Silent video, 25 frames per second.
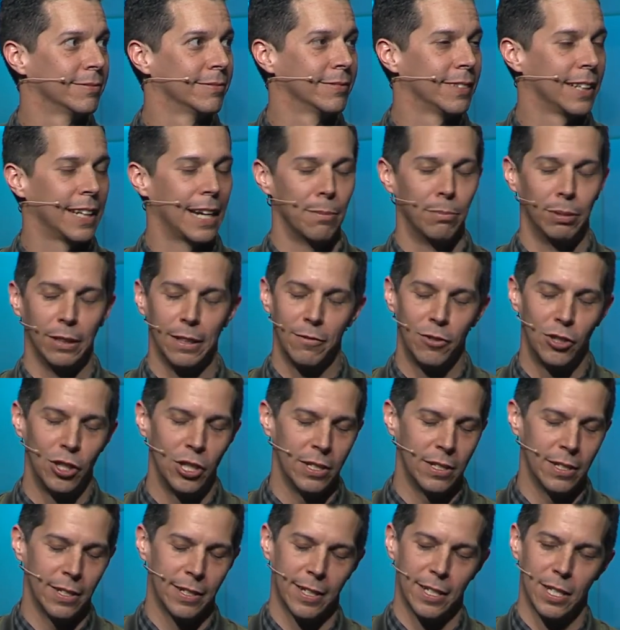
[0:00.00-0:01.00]
And I believe
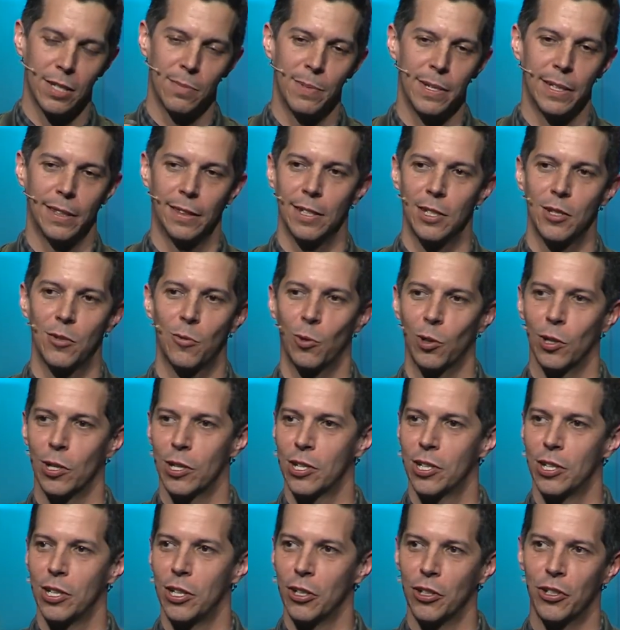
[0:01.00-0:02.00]
Jesus can speak these
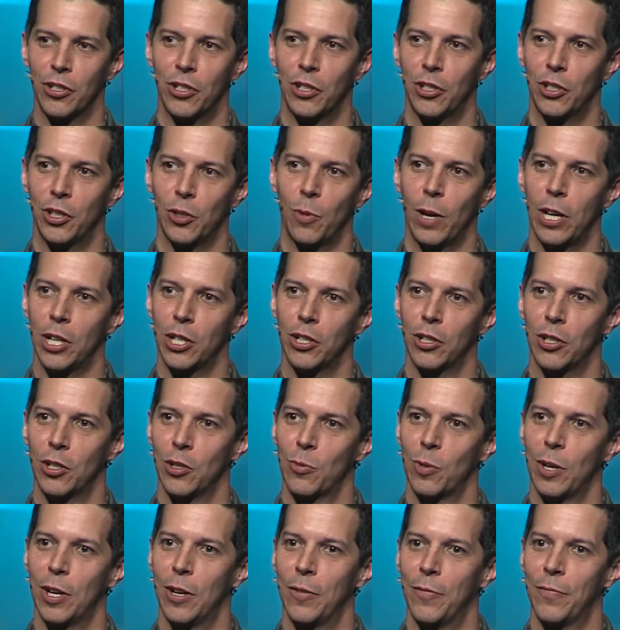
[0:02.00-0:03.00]
words to your situation as
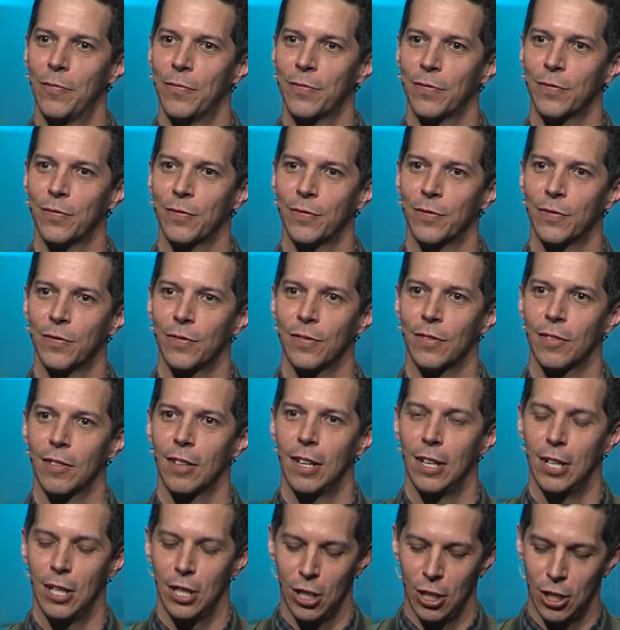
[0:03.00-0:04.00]
well.
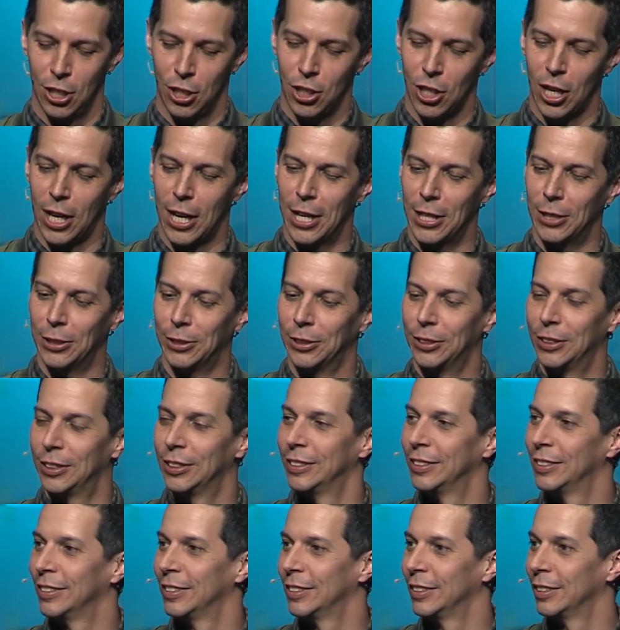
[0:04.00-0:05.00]
Child,
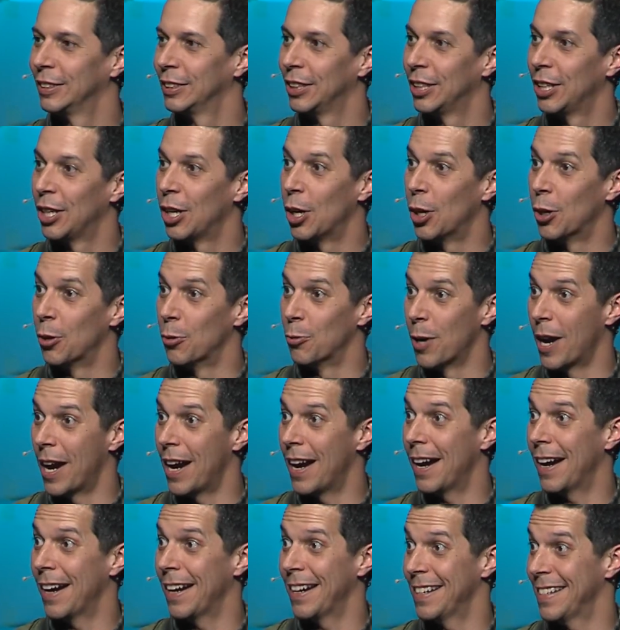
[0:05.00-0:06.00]

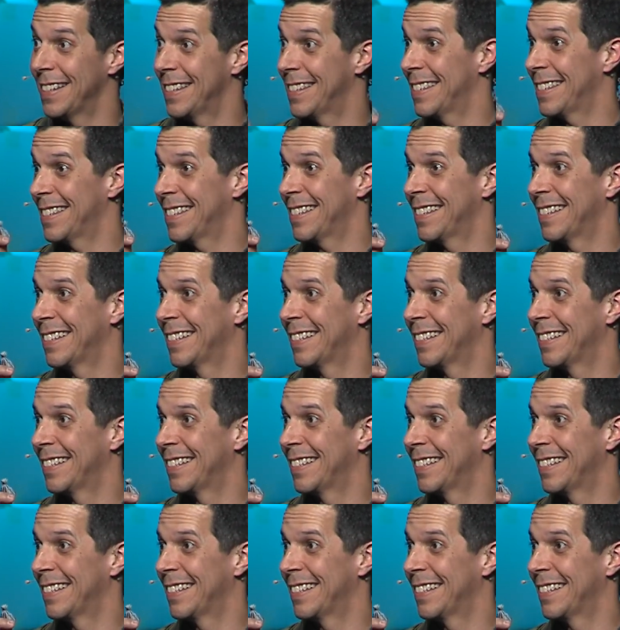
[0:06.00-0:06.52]
arise.